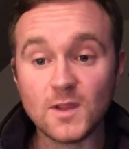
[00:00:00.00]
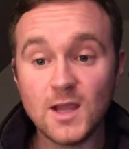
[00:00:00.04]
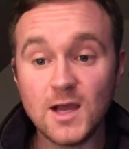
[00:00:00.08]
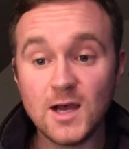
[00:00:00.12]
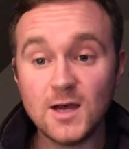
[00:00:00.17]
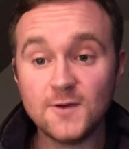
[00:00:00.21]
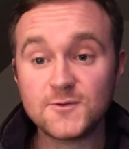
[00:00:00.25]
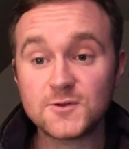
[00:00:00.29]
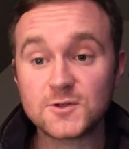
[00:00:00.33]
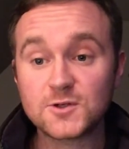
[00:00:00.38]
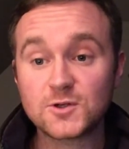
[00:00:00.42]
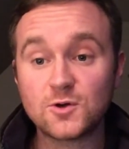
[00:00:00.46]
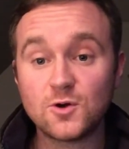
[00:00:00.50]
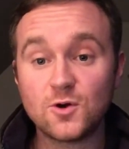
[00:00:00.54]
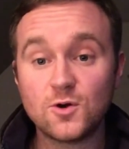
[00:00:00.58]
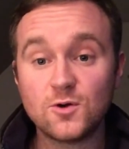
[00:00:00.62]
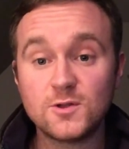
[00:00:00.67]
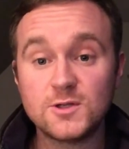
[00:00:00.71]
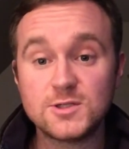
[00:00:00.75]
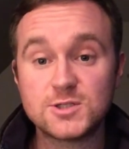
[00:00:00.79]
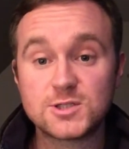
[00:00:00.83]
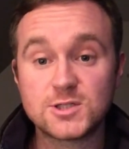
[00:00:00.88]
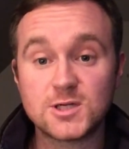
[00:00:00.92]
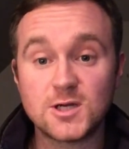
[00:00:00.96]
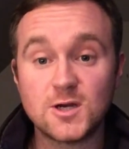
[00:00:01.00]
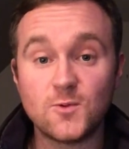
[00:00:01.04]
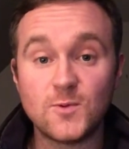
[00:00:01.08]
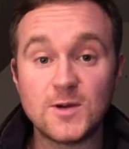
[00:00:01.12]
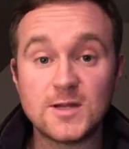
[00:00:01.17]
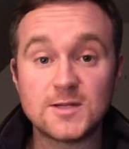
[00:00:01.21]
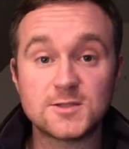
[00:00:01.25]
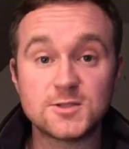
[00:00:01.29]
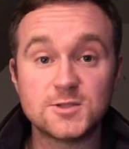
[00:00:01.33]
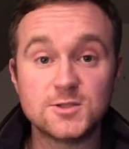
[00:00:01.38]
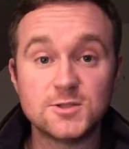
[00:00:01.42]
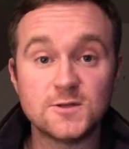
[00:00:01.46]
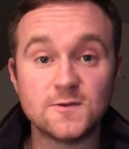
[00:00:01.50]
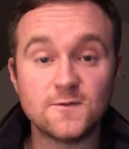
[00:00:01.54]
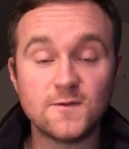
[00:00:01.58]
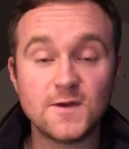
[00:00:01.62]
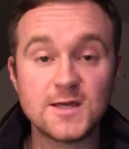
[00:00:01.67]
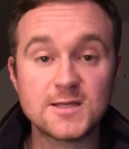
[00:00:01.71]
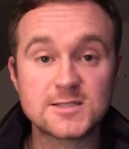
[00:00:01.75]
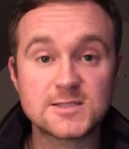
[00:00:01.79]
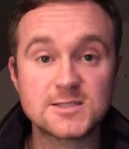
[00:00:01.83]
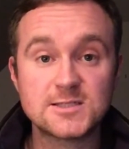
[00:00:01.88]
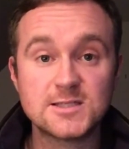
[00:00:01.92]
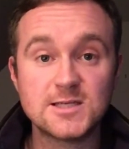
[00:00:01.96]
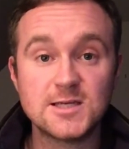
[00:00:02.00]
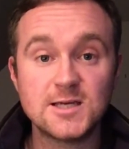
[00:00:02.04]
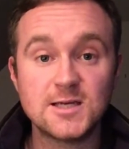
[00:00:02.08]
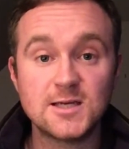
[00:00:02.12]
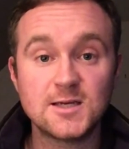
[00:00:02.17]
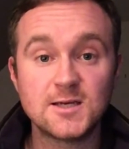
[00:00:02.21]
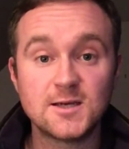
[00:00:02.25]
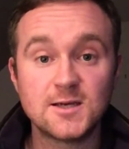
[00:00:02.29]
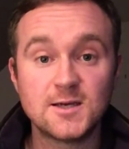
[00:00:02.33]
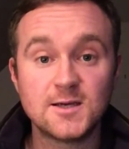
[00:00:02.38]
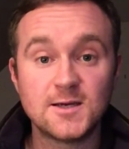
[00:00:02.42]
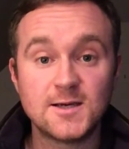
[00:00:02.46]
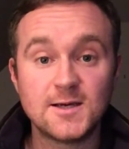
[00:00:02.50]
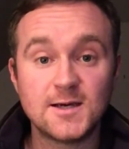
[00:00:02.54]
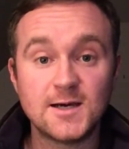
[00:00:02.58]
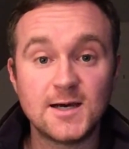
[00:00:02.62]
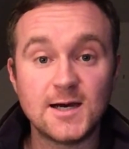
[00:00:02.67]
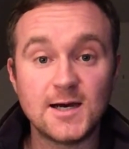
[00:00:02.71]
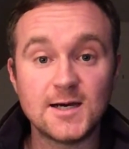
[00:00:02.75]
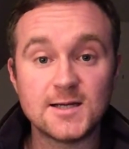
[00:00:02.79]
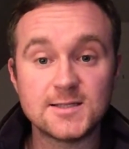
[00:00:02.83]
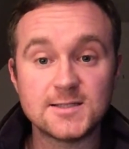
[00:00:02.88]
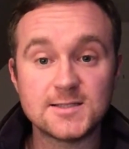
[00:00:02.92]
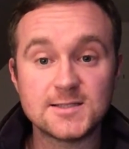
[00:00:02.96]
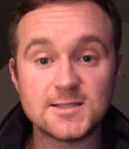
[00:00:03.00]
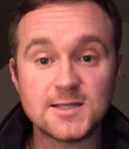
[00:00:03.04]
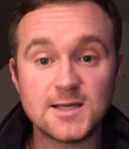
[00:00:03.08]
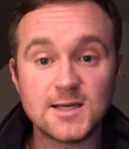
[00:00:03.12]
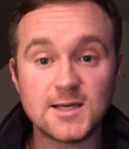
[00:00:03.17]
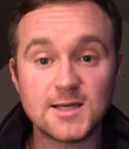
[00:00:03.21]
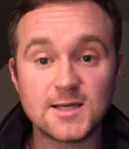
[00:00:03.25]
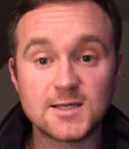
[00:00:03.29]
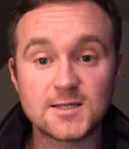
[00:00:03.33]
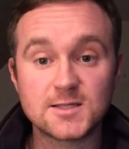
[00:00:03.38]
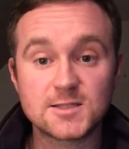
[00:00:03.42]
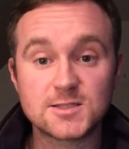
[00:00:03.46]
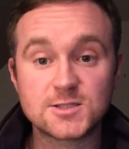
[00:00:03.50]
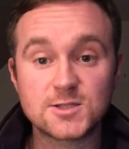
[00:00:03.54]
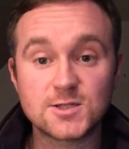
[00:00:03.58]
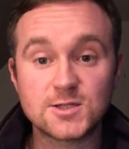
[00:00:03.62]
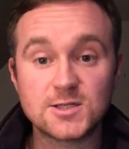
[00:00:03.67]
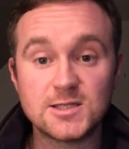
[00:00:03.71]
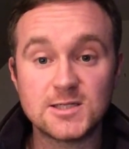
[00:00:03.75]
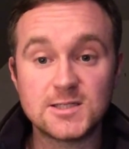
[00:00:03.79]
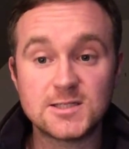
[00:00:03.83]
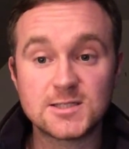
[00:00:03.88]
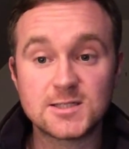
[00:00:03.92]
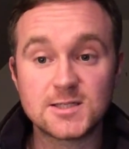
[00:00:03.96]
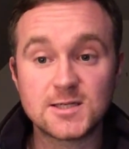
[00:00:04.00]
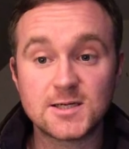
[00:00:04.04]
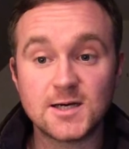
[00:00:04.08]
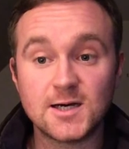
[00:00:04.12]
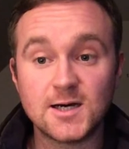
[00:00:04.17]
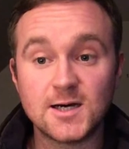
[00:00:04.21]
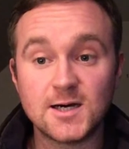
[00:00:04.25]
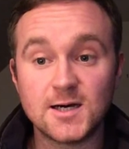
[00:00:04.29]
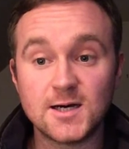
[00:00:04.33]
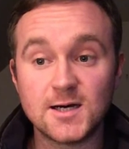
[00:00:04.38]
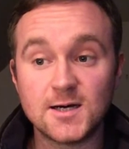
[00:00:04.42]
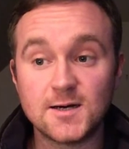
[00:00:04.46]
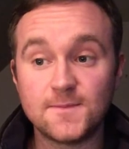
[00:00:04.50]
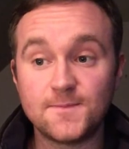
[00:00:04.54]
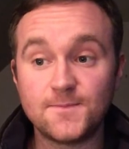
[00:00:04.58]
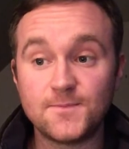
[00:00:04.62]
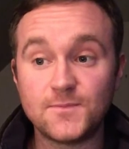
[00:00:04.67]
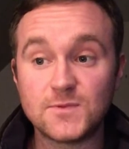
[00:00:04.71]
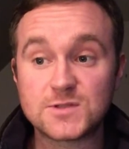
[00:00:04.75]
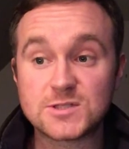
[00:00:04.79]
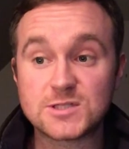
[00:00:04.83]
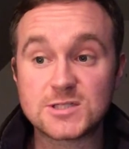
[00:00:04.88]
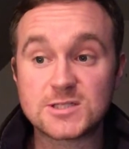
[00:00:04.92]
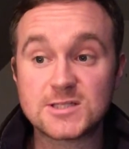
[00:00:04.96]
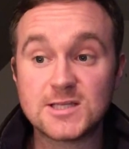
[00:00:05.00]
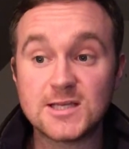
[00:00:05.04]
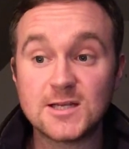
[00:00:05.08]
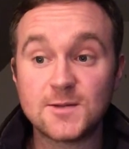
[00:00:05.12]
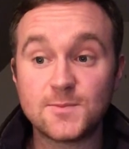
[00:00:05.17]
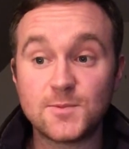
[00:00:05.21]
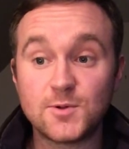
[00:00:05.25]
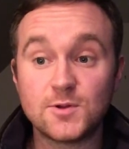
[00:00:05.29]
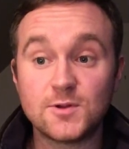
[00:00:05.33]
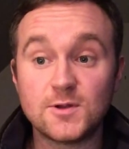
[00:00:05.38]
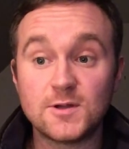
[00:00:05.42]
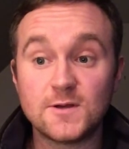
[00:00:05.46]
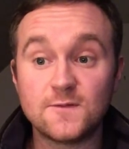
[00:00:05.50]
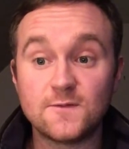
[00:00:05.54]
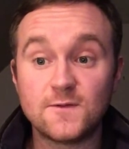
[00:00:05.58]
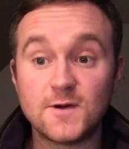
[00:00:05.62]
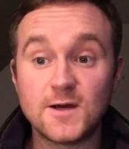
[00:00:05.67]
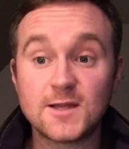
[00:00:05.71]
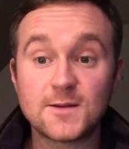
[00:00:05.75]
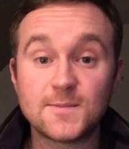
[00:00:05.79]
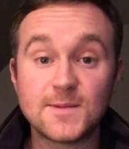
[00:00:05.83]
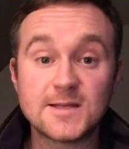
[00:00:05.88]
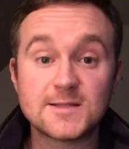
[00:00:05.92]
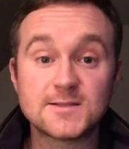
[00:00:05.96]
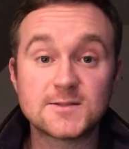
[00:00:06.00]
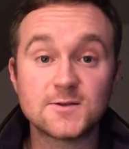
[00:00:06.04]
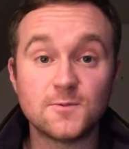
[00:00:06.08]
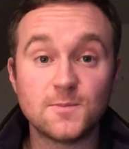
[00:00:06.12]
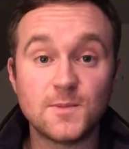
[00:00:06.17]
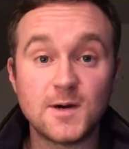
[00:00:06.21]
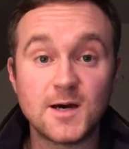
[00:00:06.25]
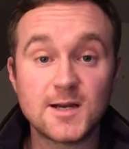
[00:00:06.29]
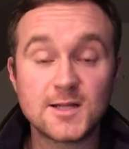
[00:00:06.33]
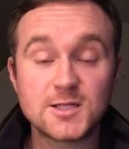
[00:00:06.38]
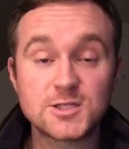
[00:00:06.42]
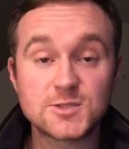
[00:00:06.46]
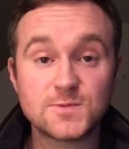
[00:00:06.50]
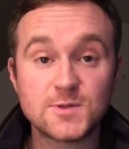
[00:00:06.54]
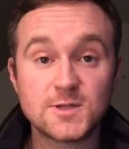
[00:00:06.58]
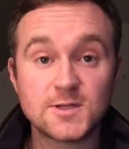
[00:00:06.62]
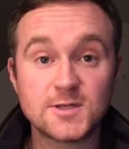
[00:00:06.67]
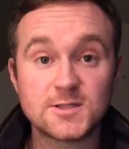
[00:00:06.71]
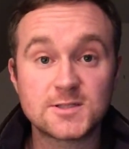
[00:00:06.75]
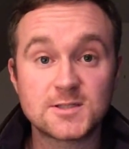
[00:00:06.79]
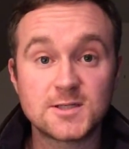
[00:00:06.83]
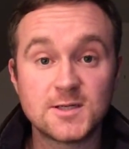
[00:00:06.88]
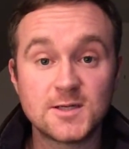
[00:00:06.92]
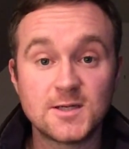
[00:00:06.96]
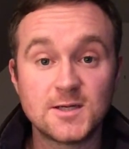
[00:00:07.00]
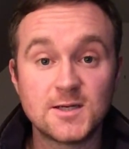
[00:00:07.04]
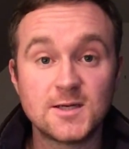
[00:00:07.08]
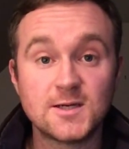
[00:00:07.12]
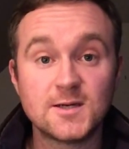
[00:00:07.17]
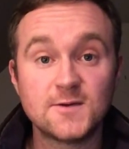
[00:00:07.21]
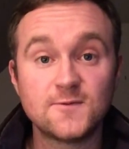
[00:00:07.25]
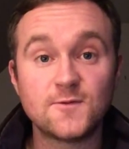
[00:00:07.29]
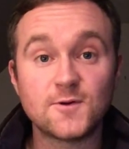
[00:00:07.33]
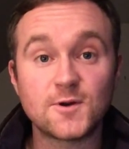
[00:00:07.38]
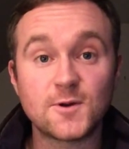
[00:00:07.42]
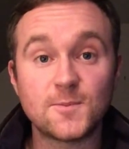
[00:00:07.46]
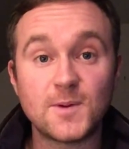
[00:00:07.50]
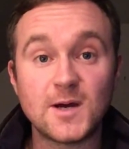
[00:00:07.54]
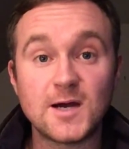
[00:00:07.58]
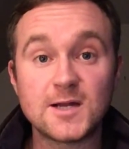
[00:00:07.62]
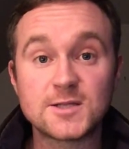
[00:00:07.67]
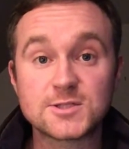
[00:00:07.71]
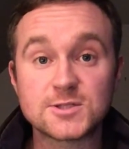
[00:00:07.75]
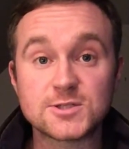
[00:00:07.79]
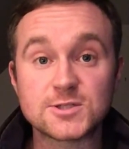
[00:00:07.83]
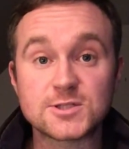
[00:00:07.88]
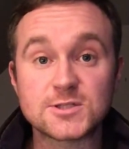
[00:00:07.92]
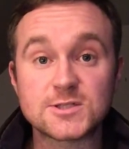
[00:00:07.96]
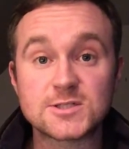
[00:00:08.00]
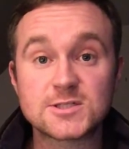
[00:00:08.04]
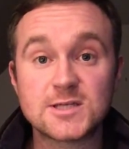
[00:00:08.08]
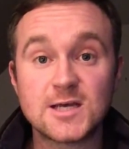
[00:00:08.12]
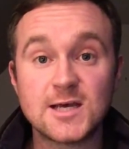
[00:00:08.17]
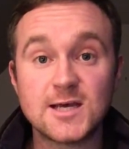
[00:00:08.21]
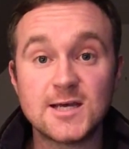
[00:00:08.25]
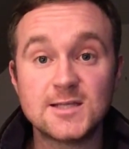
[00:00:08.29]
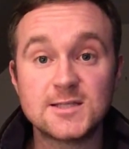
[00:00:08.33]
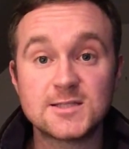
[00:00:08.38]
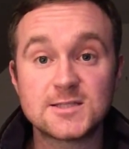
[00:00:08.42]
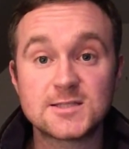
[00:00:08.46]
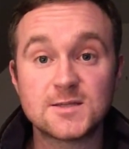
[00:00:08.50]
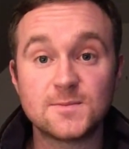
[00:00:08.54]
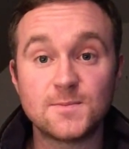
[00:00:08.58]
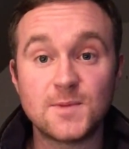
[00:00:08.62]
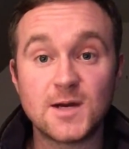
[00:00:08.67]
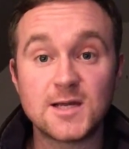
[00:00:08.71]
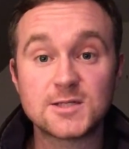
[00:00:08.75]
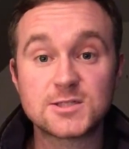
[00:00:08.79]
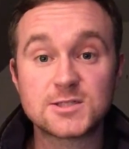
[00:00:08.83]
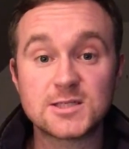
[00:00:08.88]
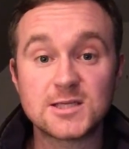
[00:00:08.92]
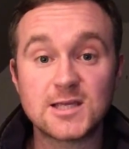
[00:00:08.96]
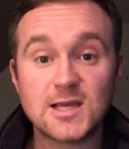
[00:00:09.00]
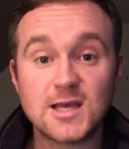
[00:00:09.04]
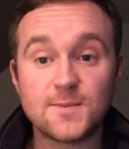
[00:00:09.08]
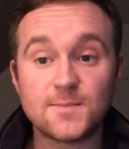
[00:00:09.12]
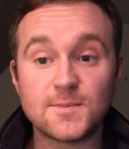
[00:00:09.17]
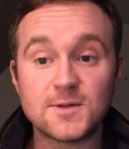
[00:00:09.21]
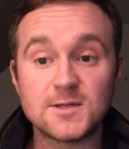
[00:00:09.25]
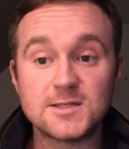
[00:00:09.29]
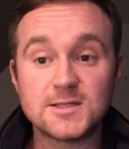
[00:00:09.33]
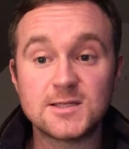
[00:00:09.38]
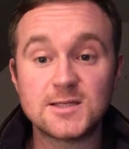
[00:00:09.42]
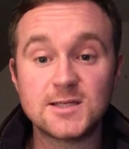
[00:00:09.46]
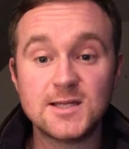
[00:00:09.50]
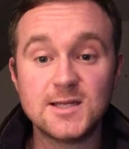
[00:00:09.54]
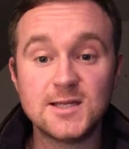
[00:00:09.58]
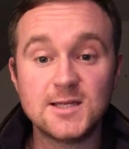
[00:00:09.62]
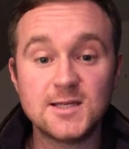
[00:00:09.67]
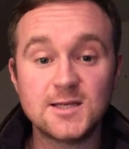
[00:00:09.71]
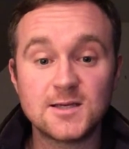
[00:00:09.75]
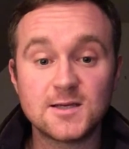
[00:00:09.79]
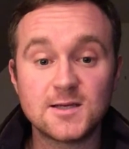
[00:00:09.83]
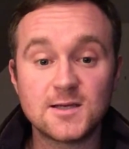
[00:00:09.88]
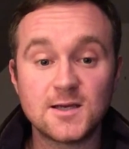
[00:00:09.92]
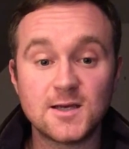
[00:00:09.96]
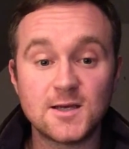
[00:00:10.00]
After college, I went to university and studied sustainable environmental management for a bachelor's of science and managed to get my degree.